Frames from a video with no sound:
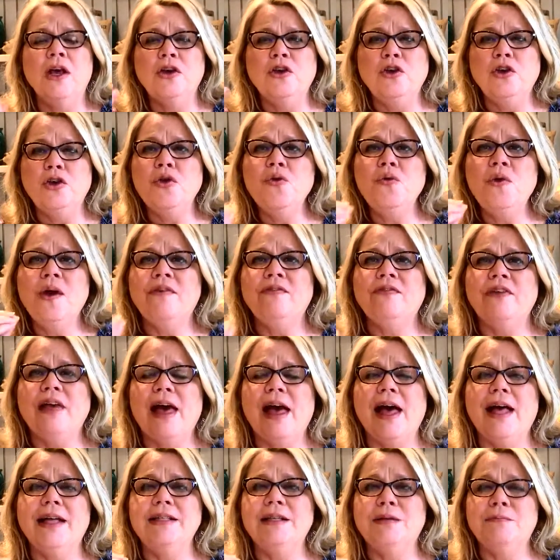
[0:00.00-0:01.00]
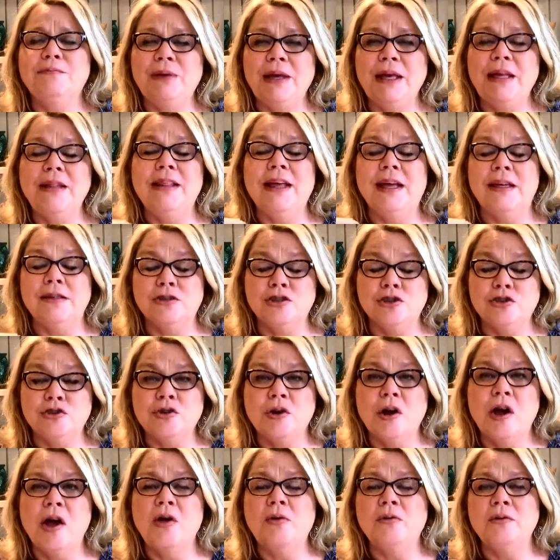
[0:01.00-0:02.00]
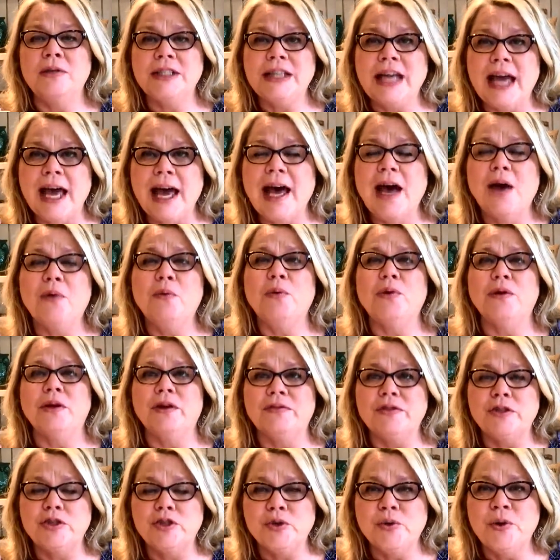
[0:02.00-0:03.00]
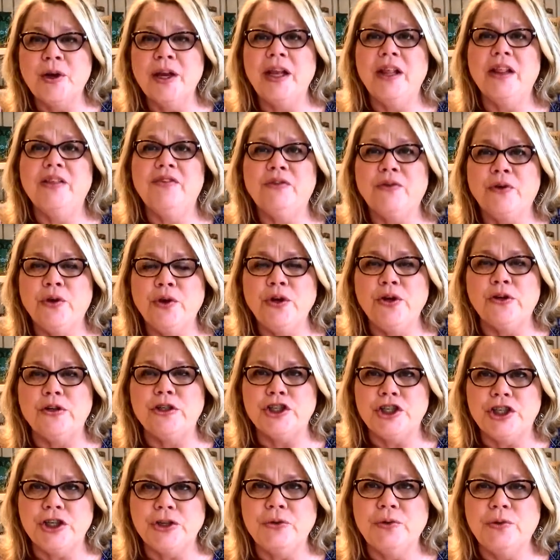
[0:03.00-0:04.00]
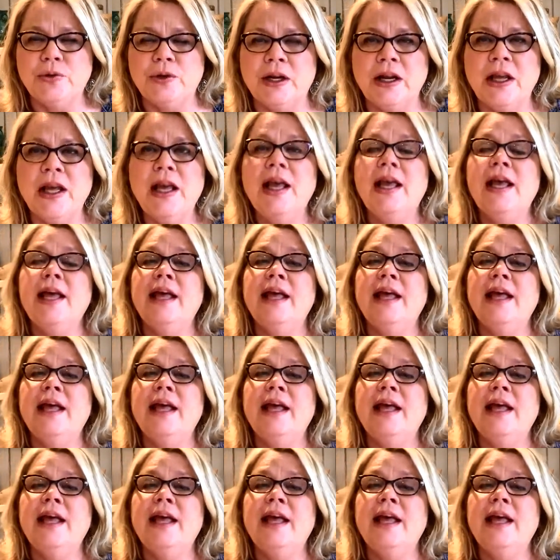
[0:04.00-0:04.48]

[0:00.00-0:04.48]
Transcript: You have got to be that strong tower of strength for your children.